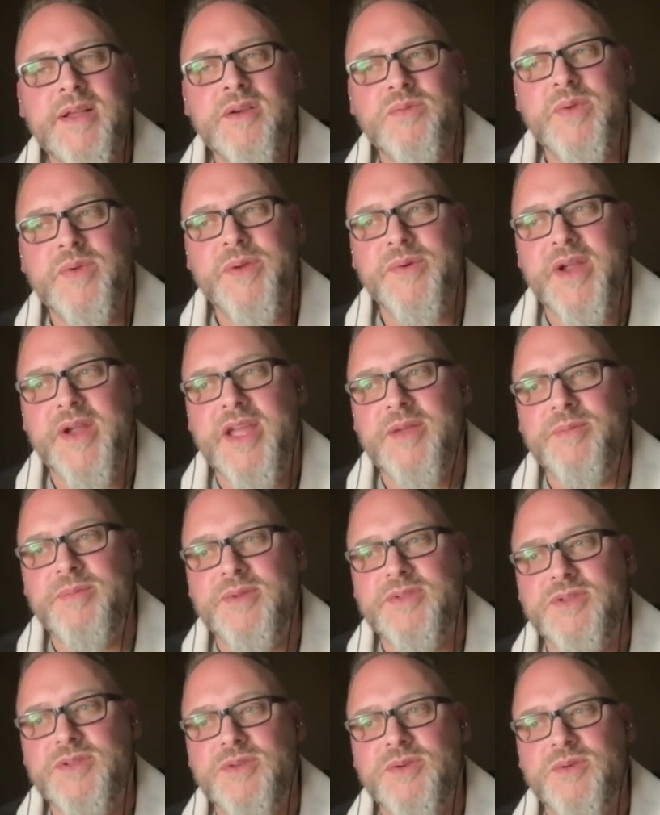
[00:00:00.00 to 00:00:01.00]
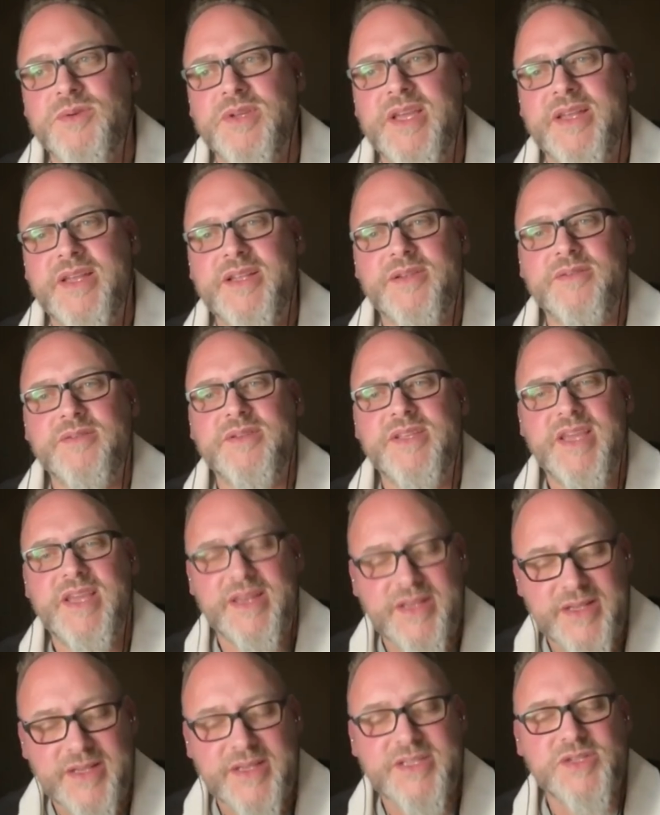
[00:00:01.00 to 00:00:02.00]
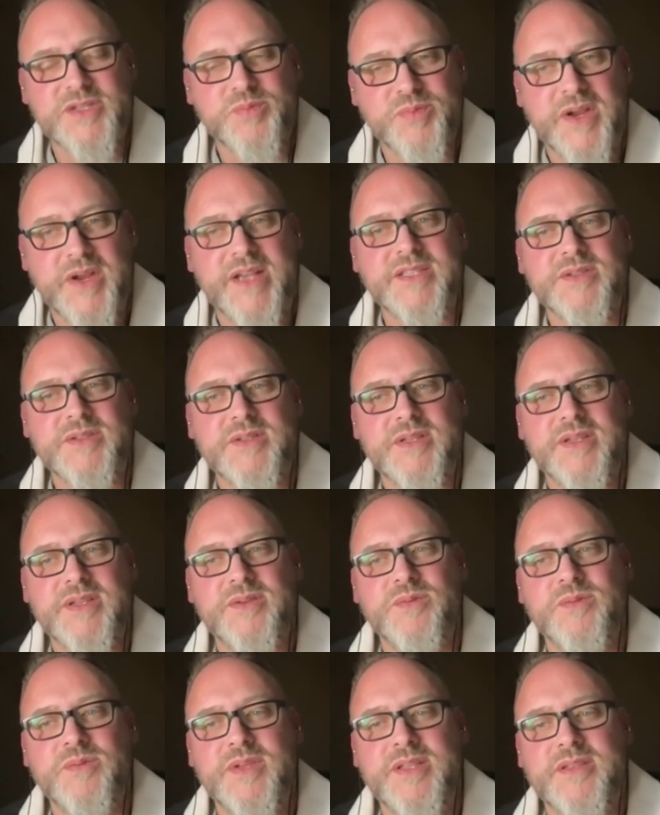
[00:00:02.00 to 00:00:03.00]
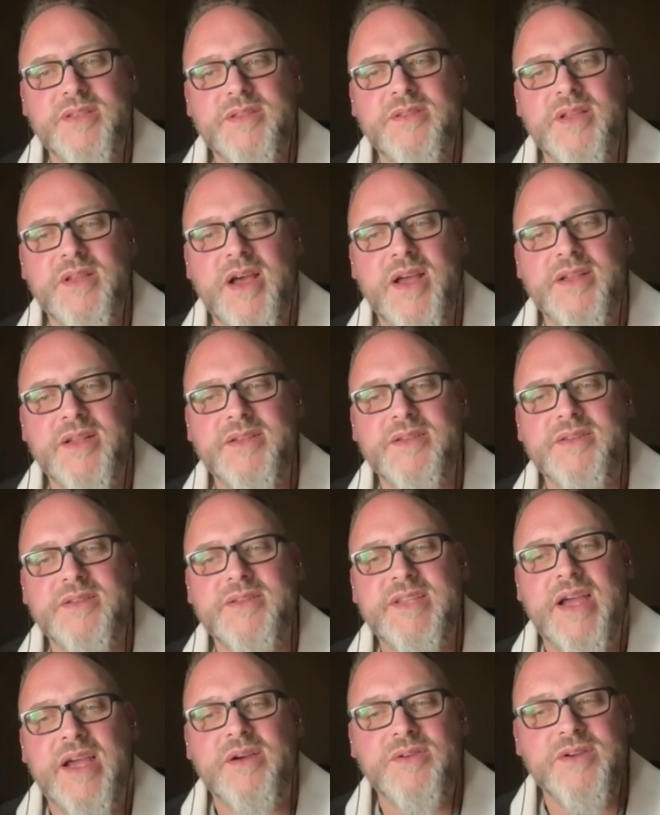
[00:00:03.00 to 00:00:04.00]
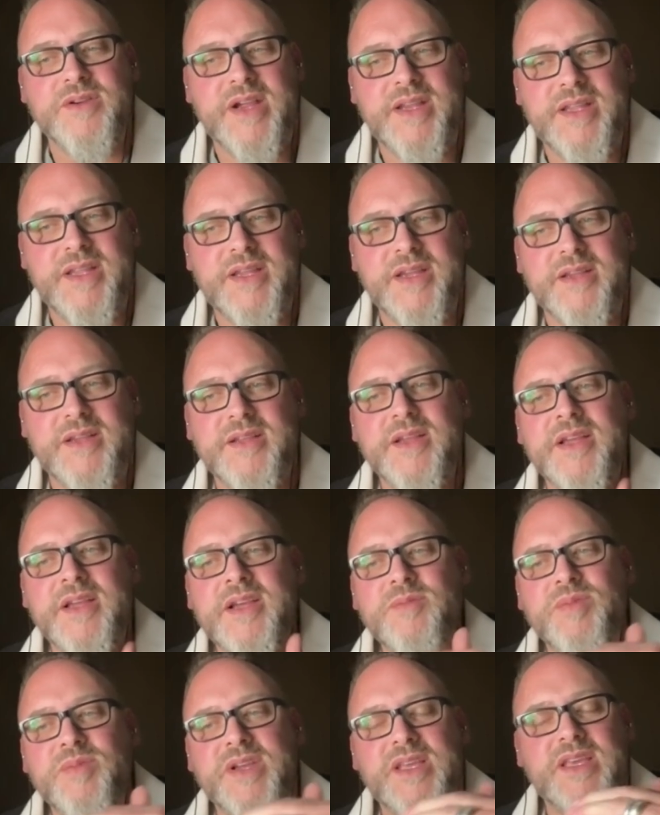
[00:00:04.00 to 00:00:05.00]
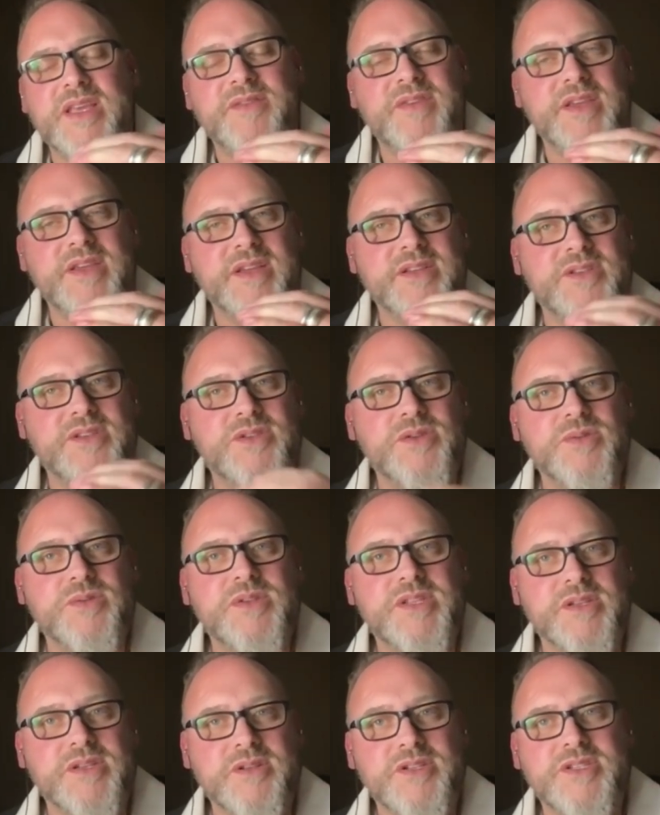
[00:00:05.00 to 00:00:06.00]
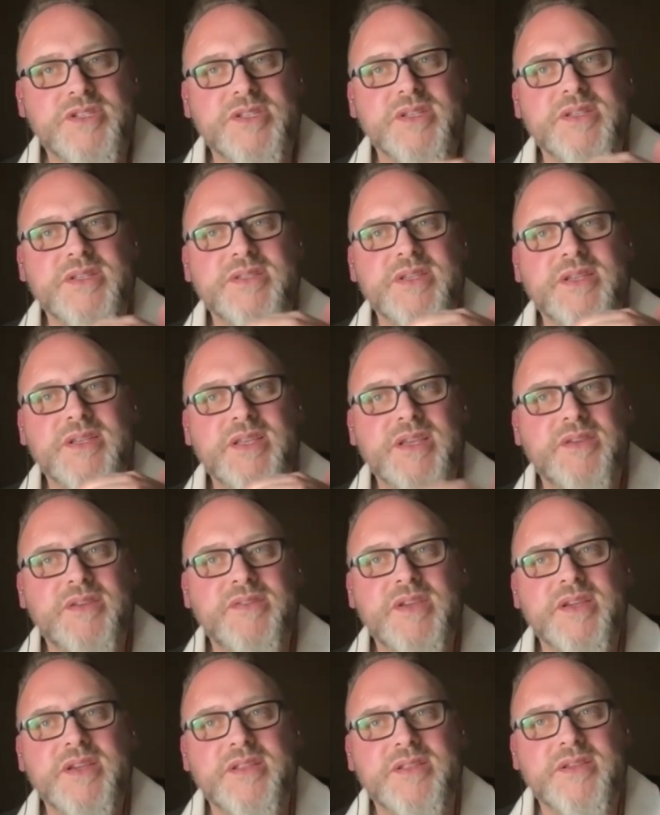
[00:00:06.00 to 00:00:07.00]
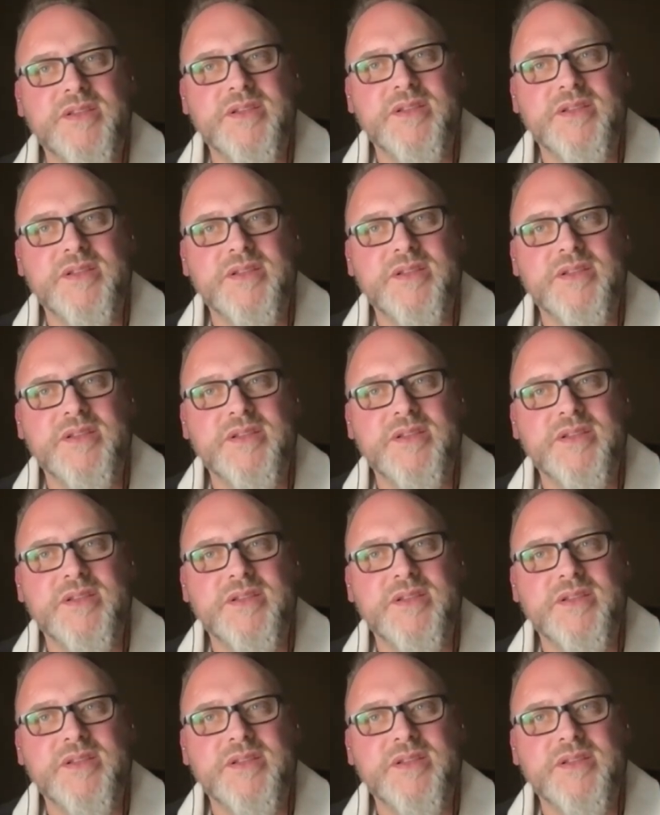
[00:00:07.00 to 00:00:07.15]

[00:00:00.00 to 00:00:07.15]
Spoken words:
We were able to get it expressed with not downgrading it, but giving it due diligence and giving it